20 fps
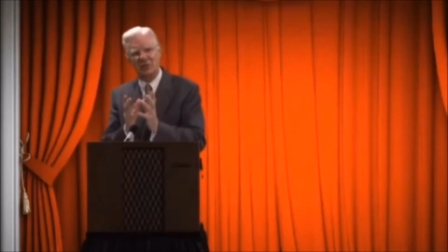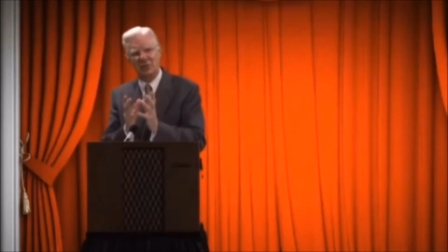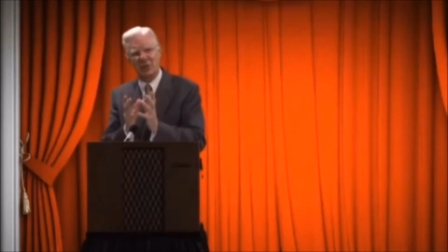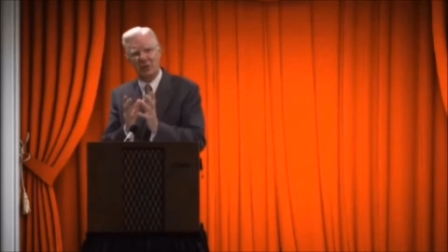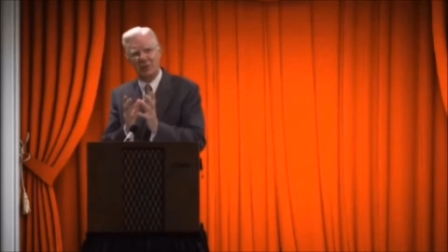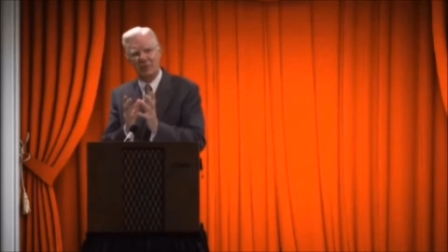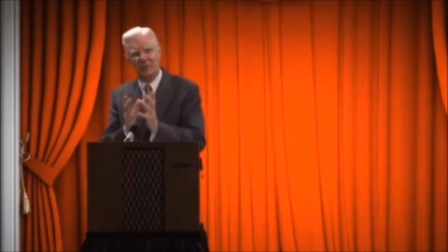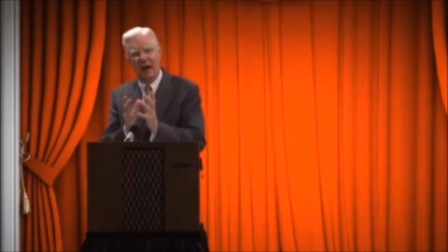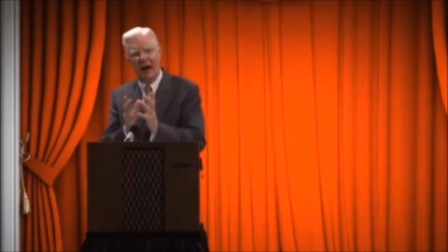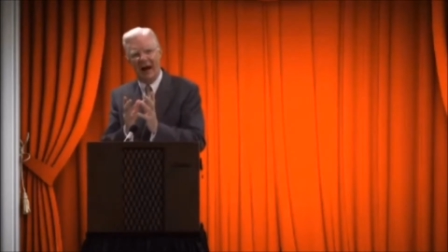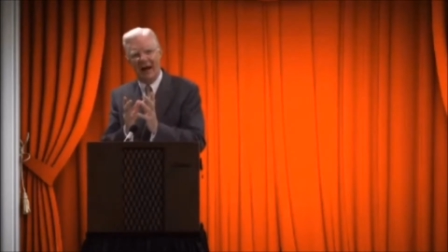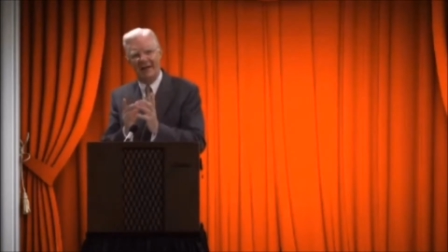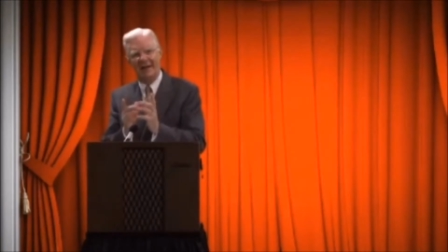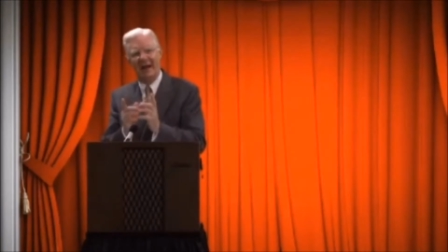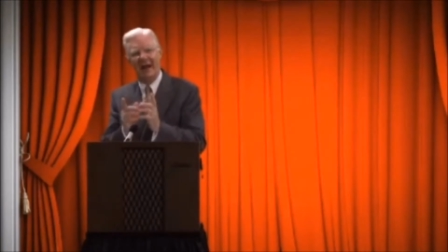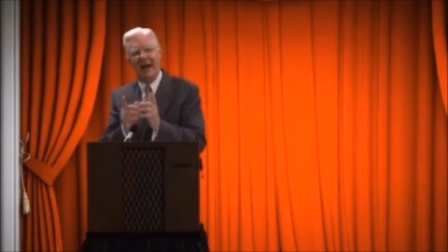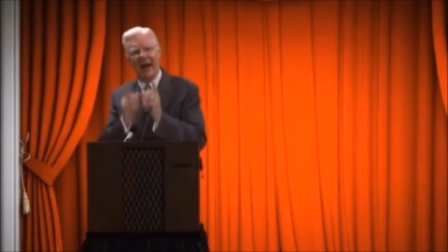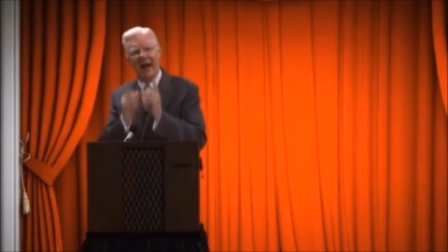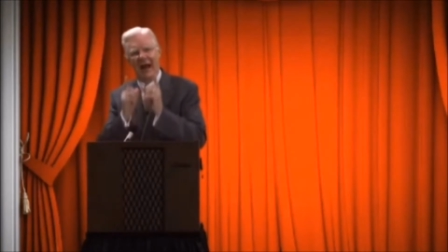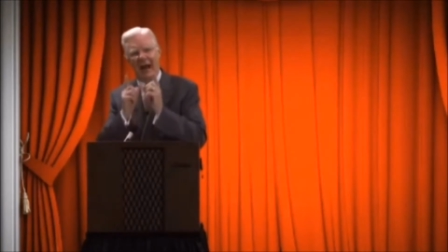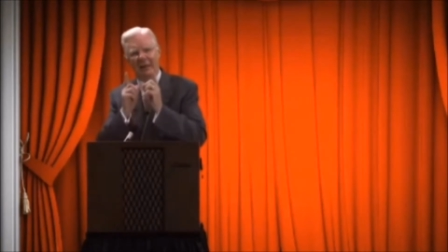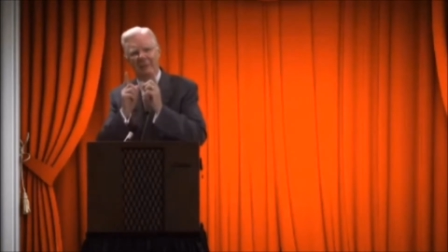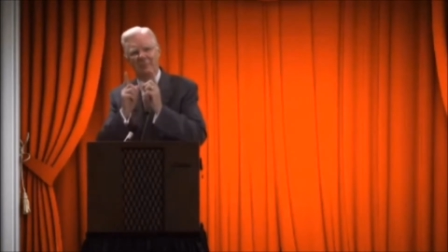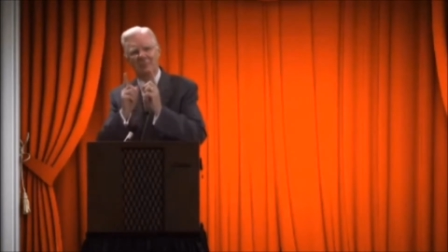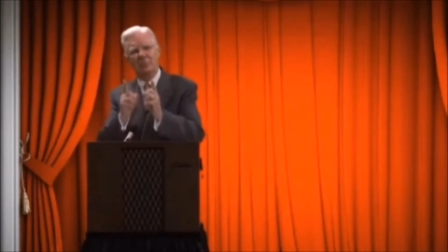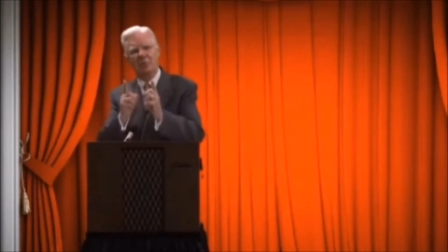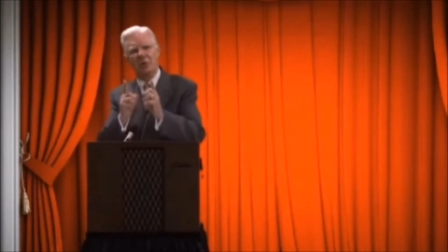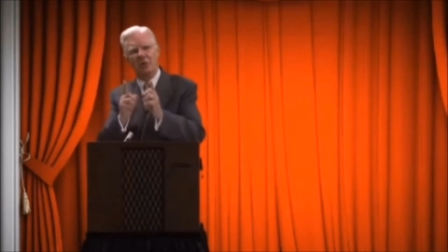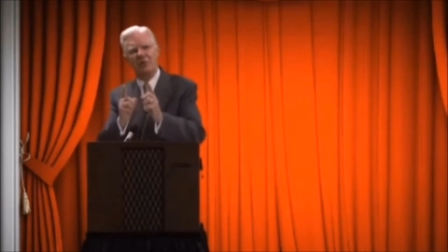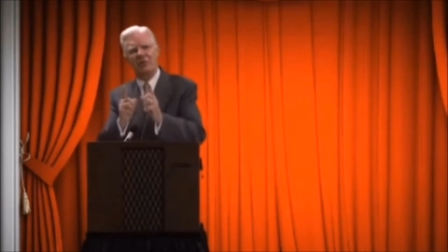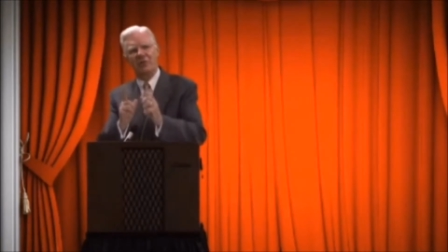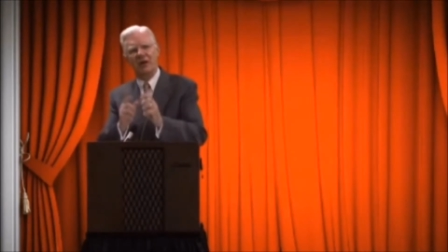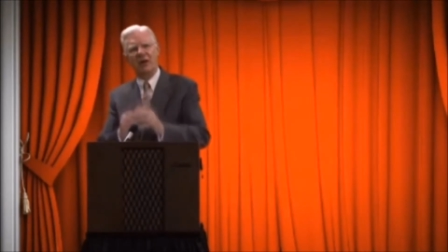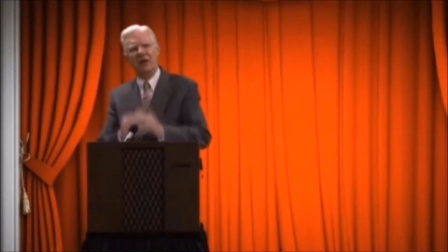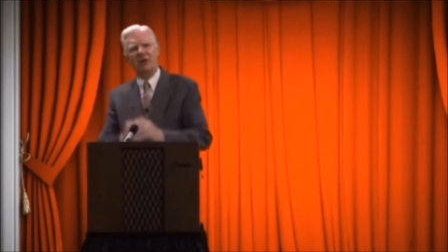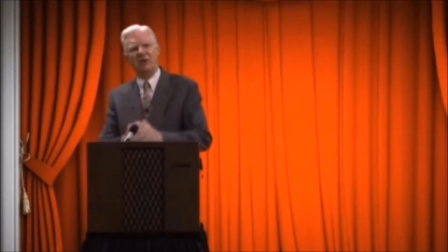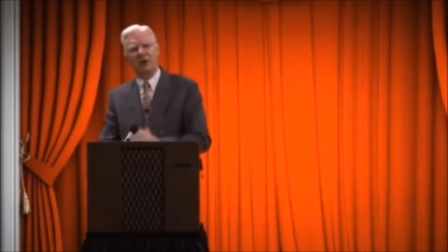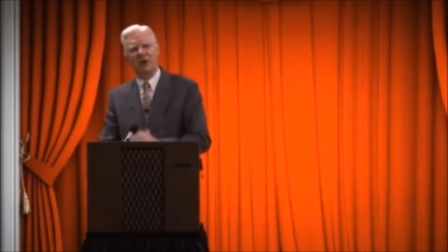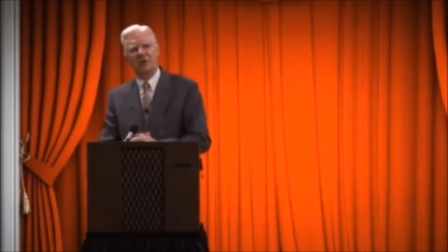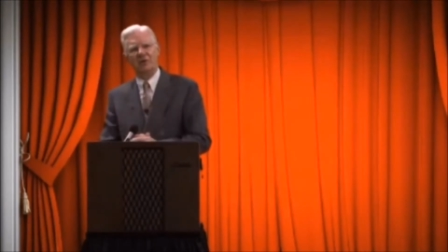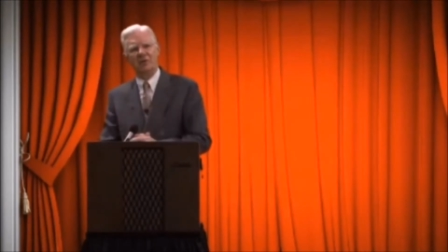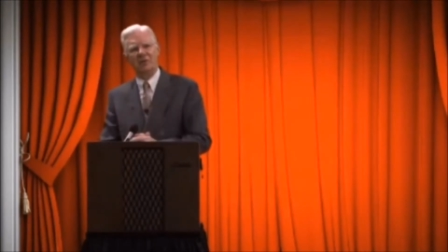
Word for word: in your mind and move in a good